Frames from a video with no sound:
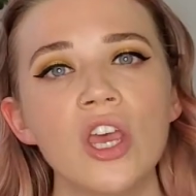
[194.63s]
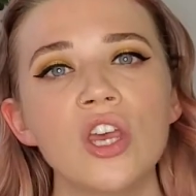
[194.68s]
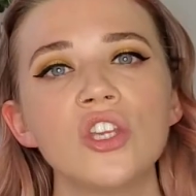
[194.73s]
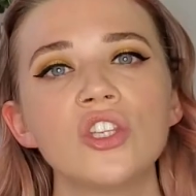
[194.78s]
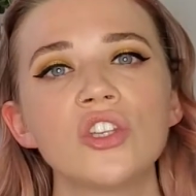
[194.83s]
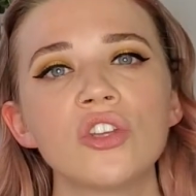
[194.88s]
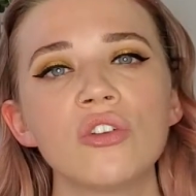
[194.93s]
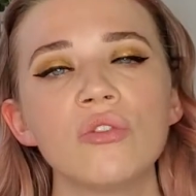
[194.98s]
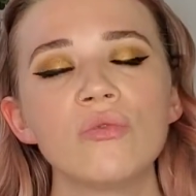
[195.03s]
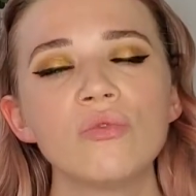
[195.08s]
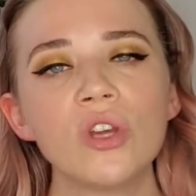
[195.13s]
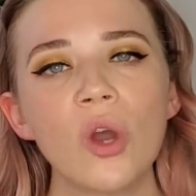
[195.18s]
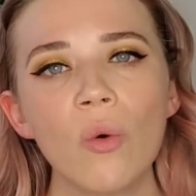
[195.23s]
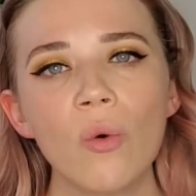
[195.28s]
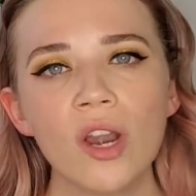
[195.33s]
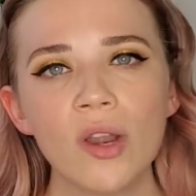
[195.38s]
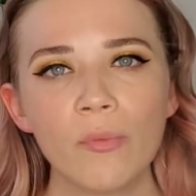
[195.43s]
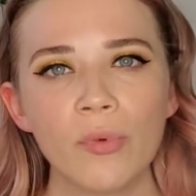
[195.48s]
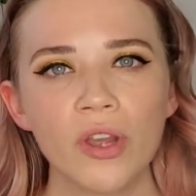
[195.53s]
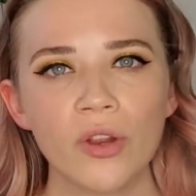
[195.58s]
So you don't
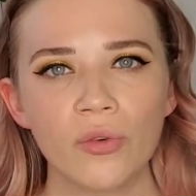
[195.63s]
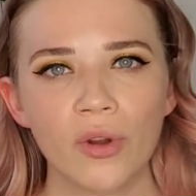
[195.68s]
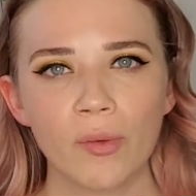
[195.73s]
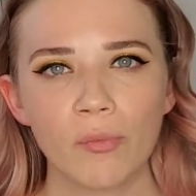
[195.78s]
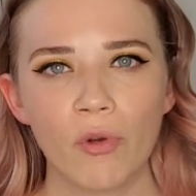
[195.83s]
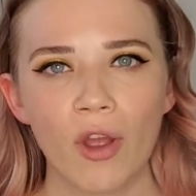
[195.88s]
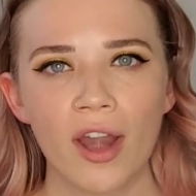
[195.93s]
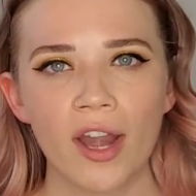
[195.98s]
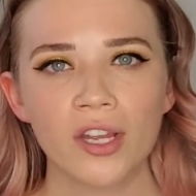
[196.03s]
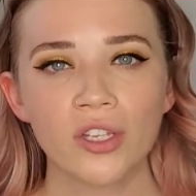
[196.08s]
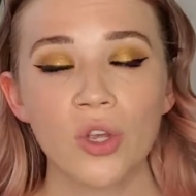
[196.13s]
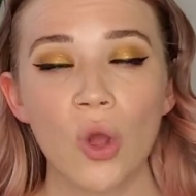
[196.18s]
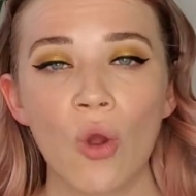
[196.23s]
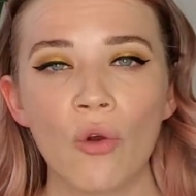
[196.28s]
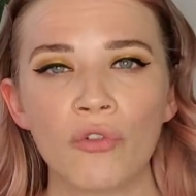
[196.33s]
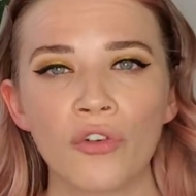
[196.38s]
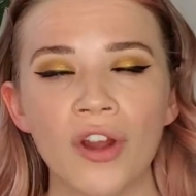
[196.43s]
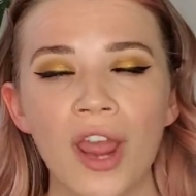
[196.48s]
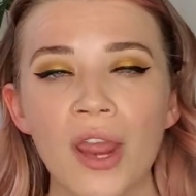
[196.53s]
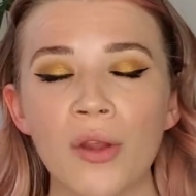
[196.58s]
want to put cream products
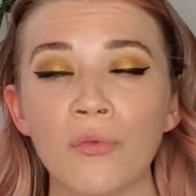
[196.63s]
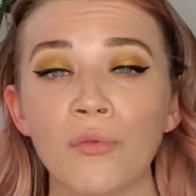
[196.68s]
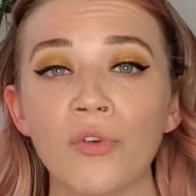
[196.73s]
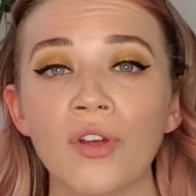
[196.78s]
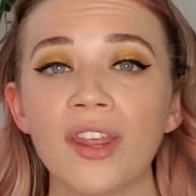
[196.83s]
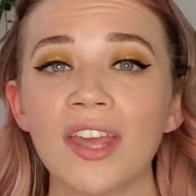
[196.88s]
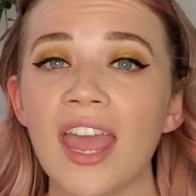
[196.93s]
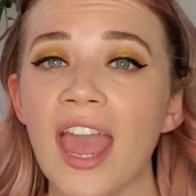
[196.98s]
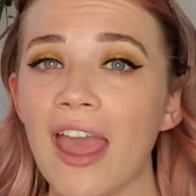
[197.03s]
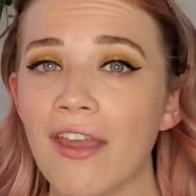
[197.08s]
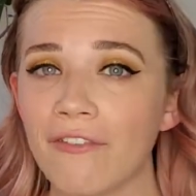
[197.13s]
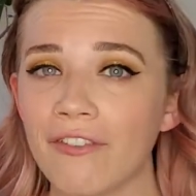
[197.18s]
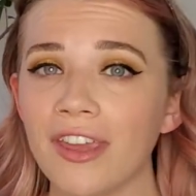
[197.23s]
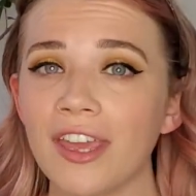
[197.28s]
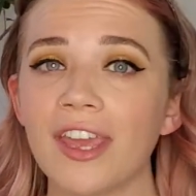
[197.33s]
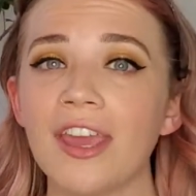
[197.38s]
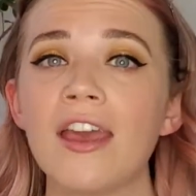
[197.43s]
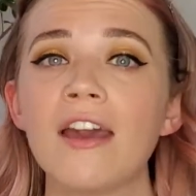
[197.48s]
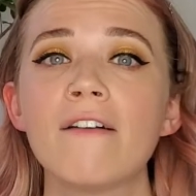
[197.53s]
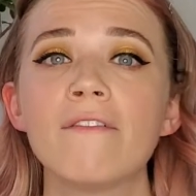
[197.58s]
over a really
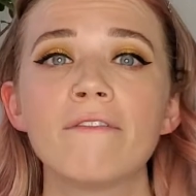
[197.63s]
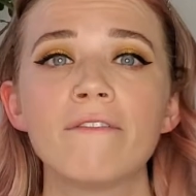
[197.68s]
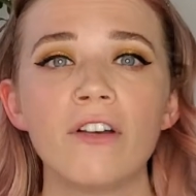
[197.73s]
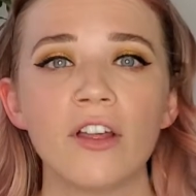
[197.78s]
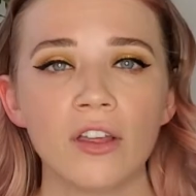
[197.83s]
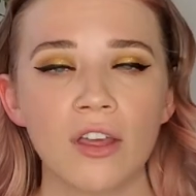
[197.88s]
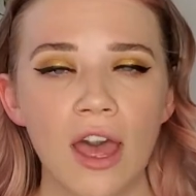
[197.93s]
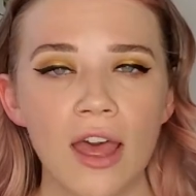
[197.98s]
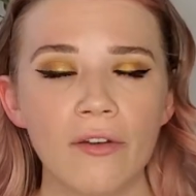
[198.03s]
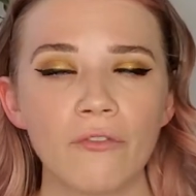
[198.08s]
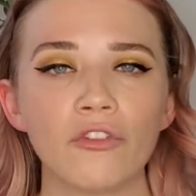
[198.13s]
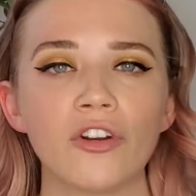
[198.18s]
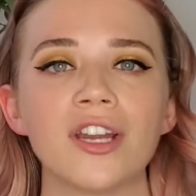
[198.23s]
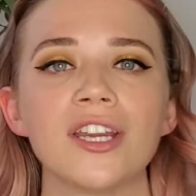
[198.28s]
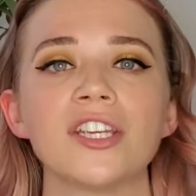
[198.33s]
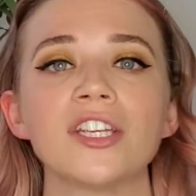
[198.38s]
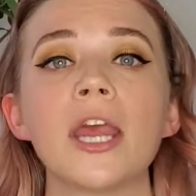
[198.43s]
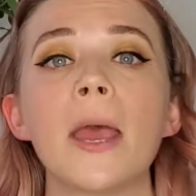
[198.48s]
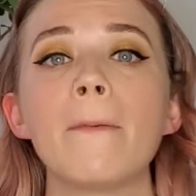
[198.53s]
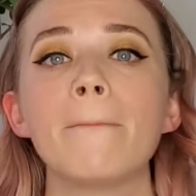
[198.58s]
heavy full
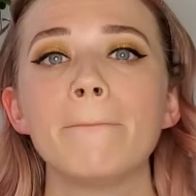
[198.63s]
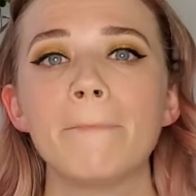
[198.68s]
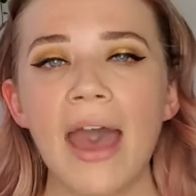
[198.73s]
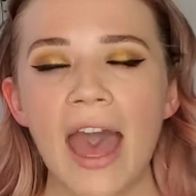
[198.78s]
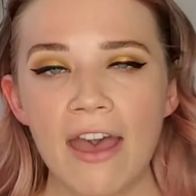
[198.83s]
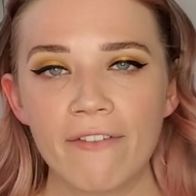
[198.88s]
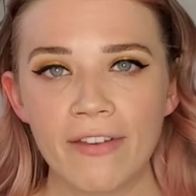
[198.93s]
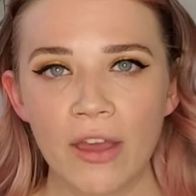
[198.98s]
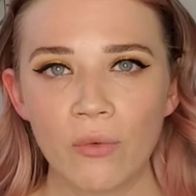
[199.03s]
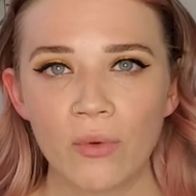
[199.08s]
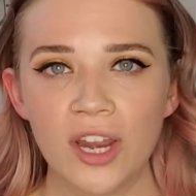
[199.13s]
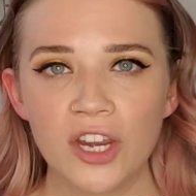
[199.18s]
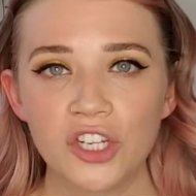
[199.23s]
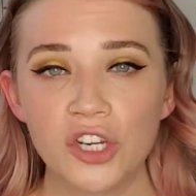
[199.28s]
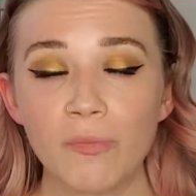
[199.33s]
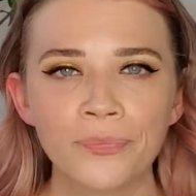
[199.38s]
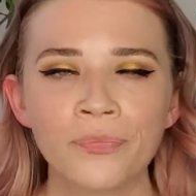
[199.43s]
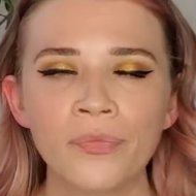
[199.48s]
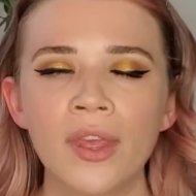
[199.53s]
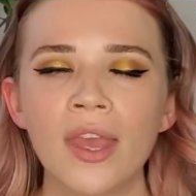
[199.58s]
coverage matte foundation.